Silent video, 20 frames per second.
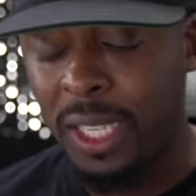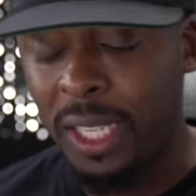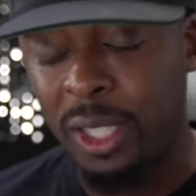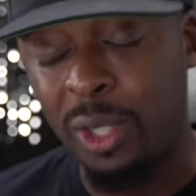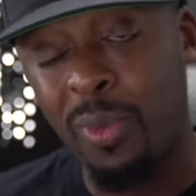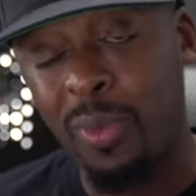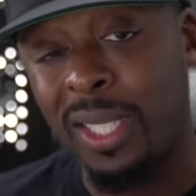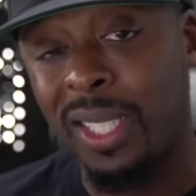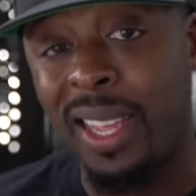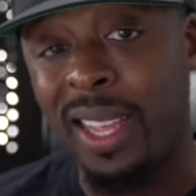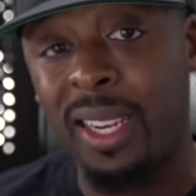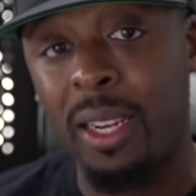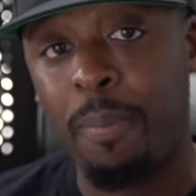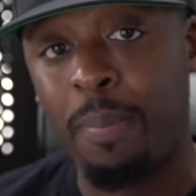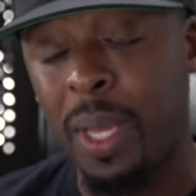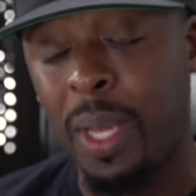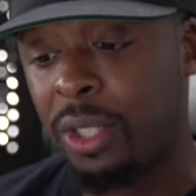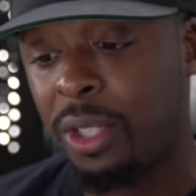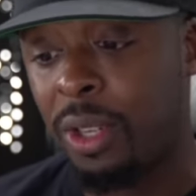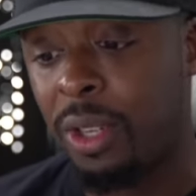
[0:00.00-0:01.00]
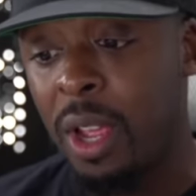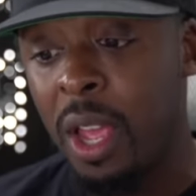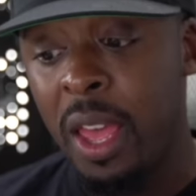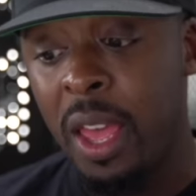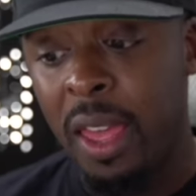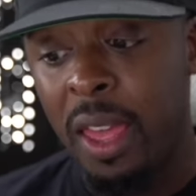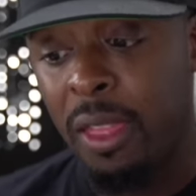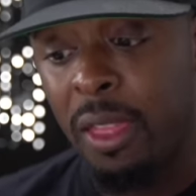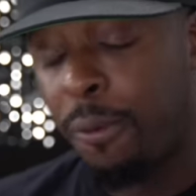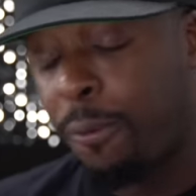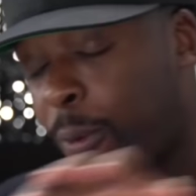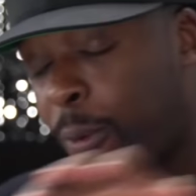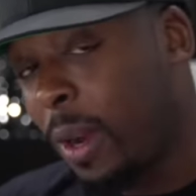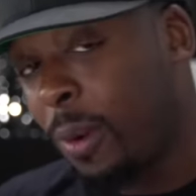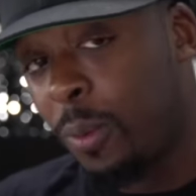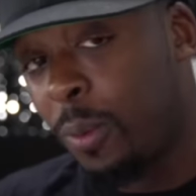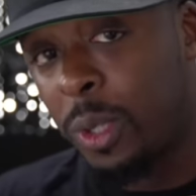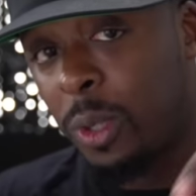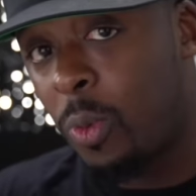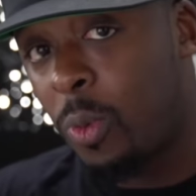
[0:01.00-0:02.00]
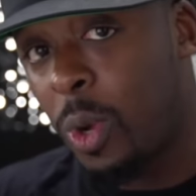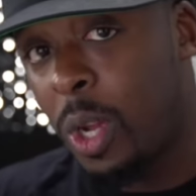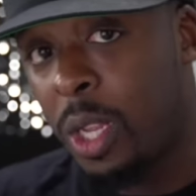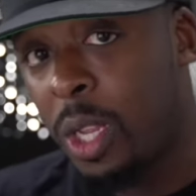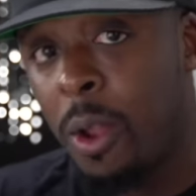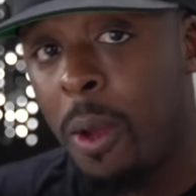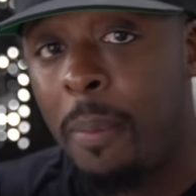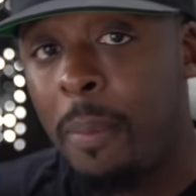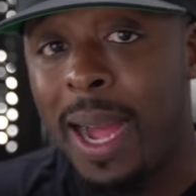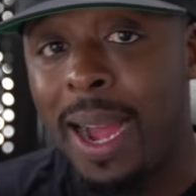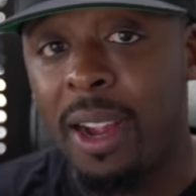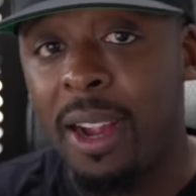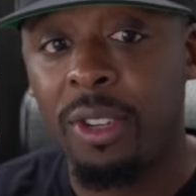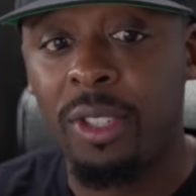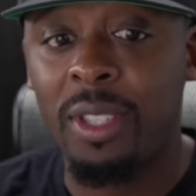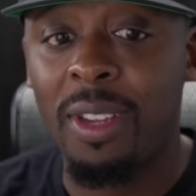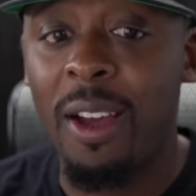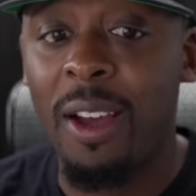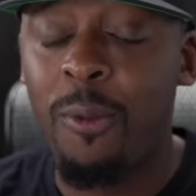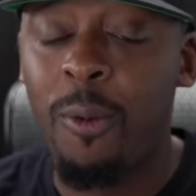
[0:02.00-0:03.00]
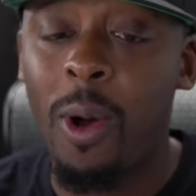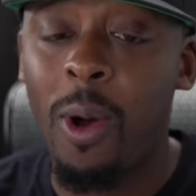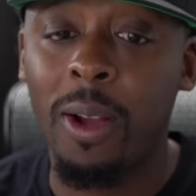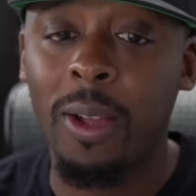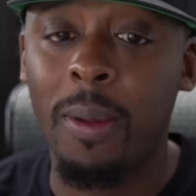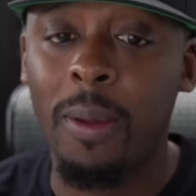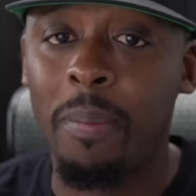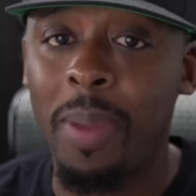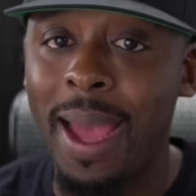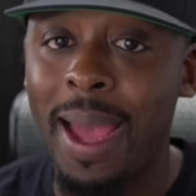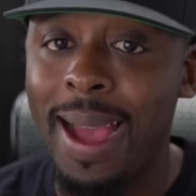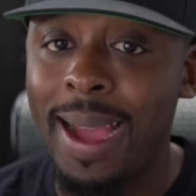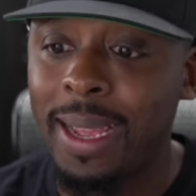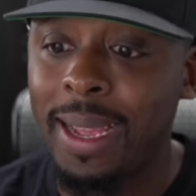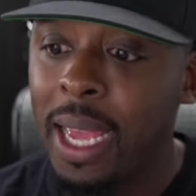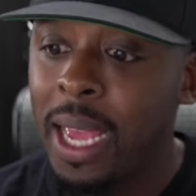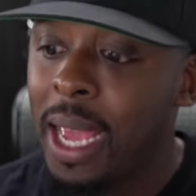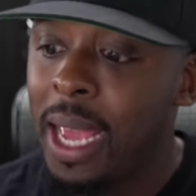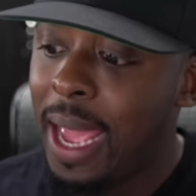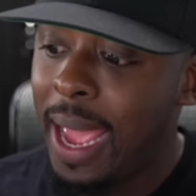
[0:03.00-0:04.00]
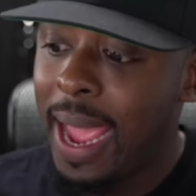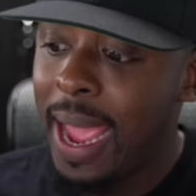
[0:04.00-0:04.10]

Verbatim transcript: Let's say she wasn't in the picture and the friend was the one by herself walking back,